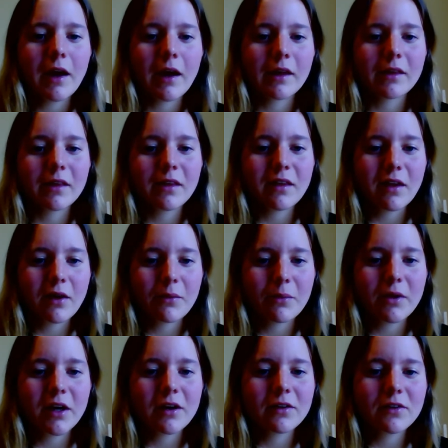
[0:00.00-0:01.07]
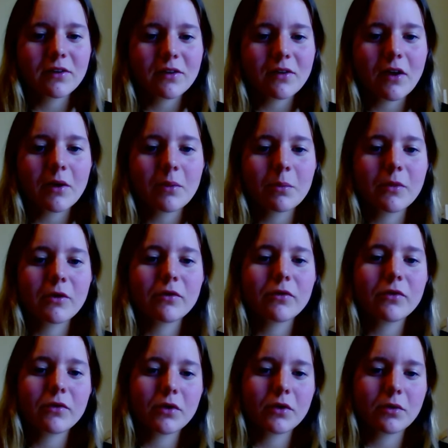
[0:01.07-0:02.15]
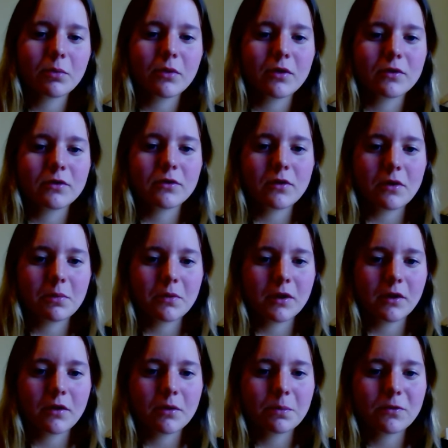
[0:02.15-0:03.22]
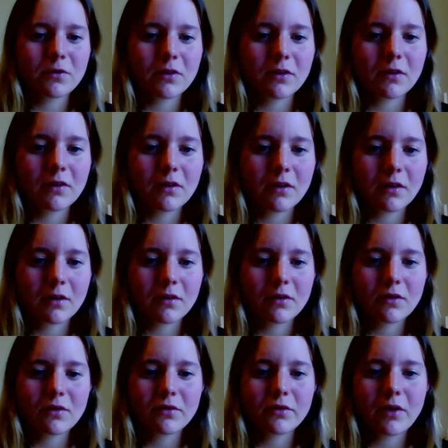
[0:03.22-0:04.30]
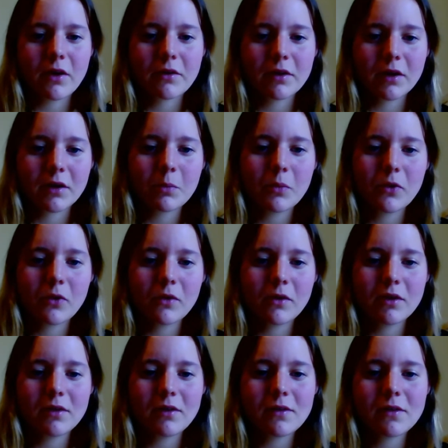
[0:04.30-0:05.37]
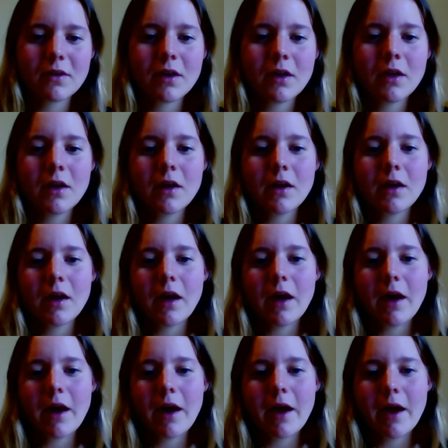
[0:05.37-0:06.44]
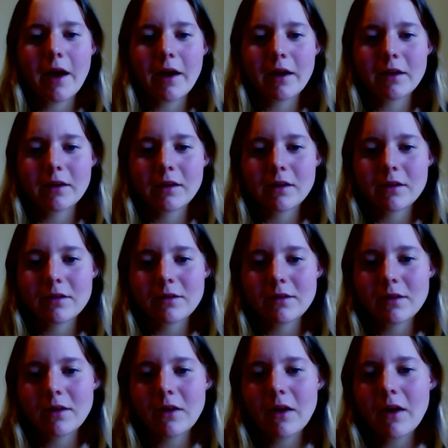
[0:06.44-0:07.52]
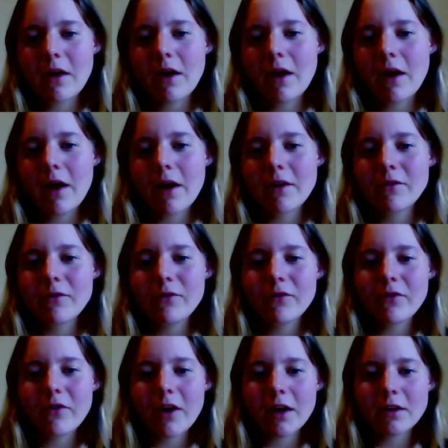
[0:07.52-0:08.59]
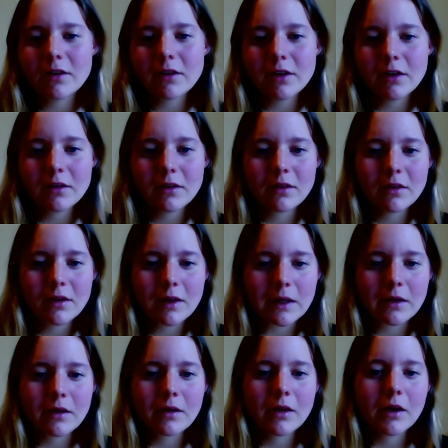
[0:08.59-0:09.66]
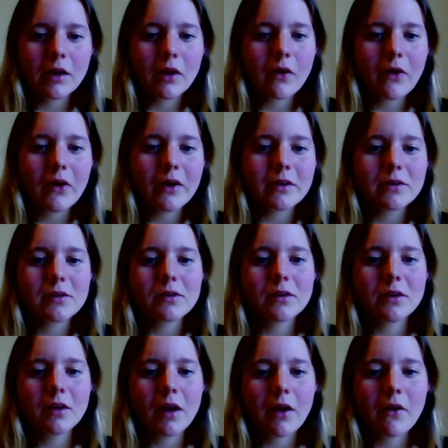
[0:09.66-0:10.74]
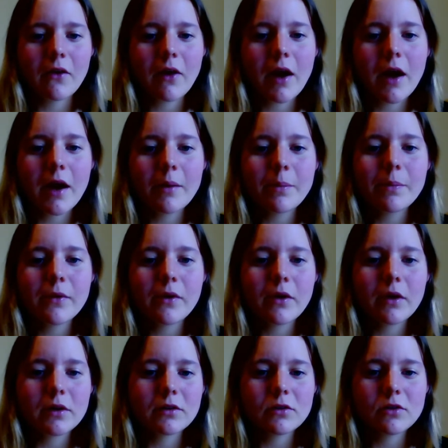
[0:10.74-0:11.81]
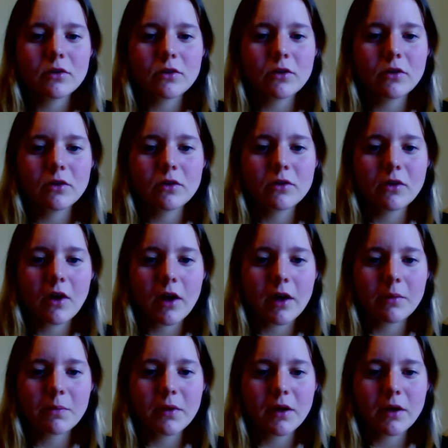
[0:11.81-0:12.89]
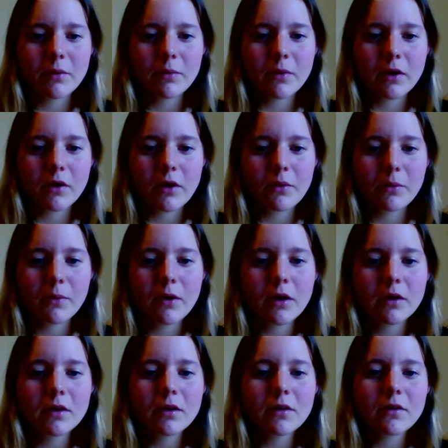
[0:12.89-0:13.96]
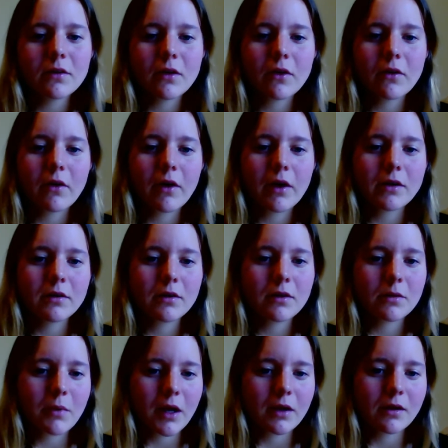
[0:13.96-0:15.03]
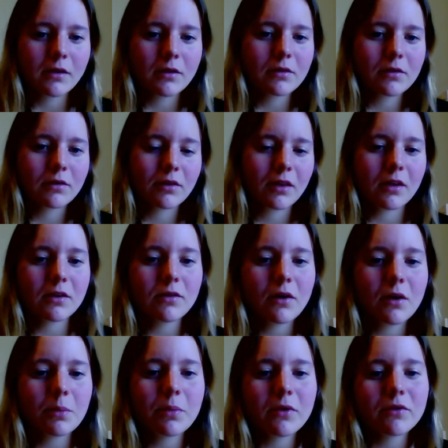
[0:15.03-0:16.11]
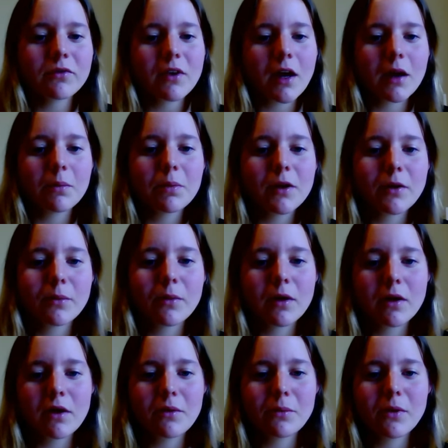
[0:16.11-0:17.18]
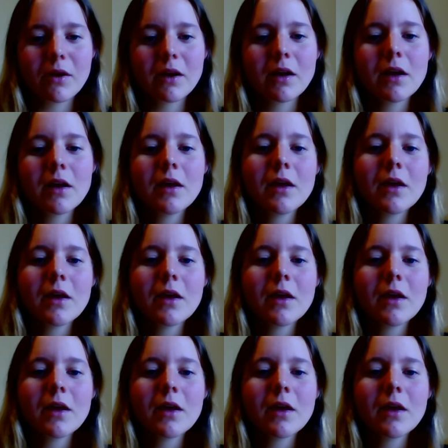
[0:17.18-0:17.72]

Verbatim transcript: and there were some affordable shopping options in the surrounding malls. And I finally did not go up onto Taipei 101, so I didn't make it to the top of Taipei 101.